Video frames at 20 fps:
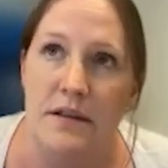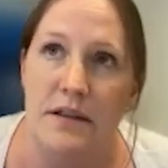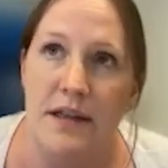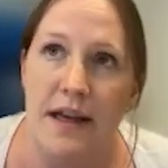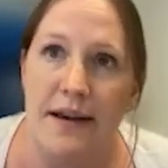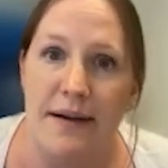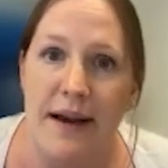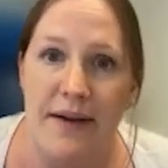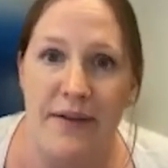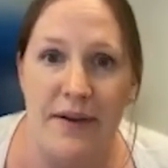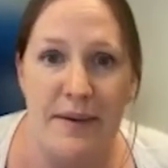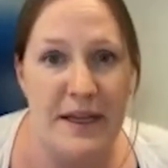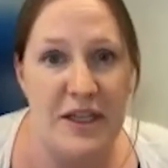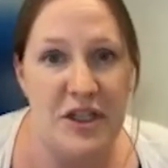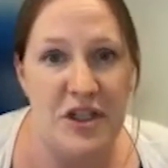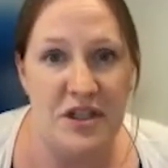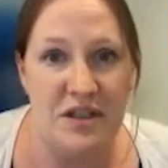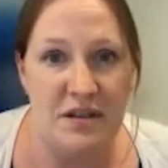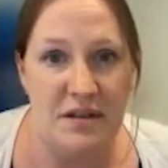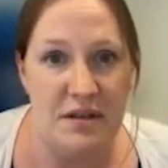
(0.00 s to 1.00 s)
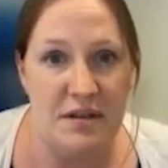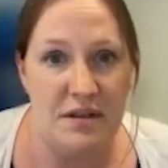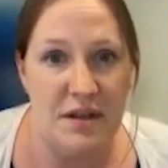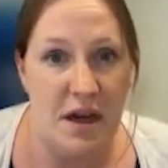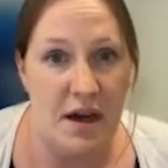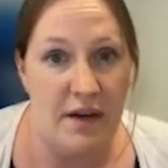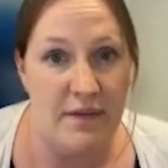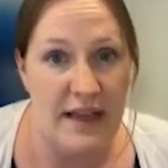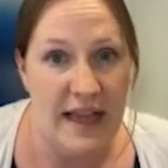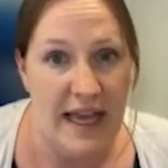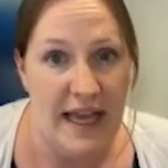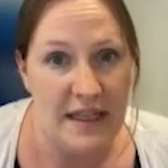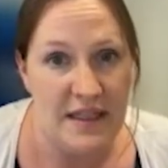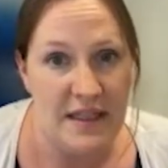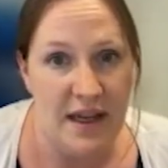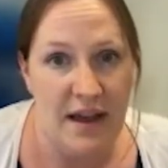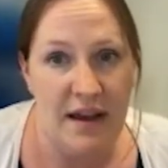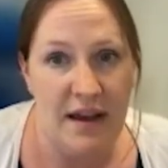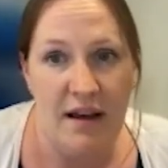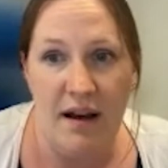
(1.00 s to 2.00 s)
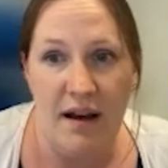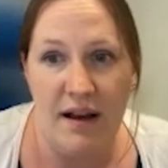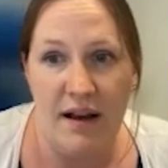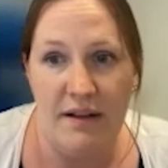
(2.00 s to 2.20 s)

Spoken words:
So having mentioned the cover letter,